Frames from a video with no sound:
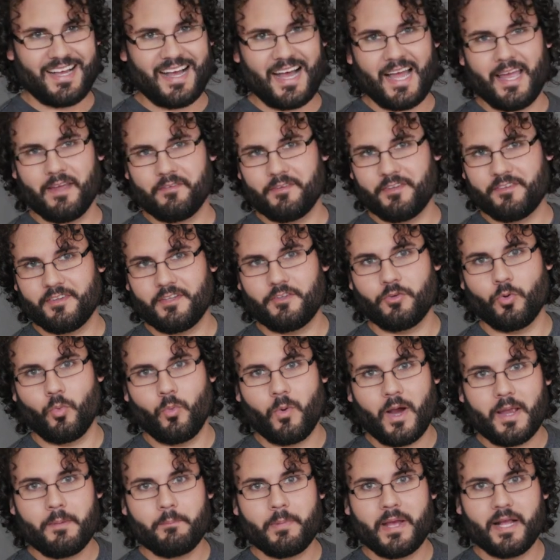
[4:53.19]
I have it set to
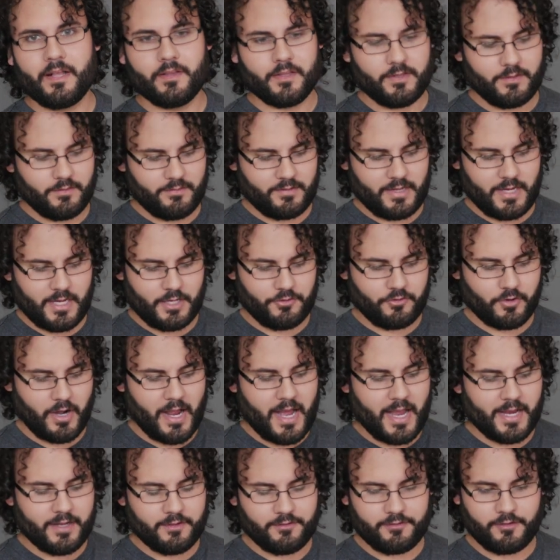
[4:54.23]
white balance and your
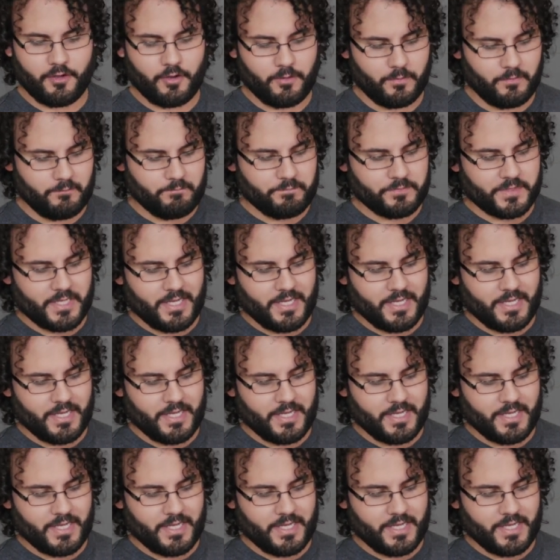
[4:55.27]
ISO.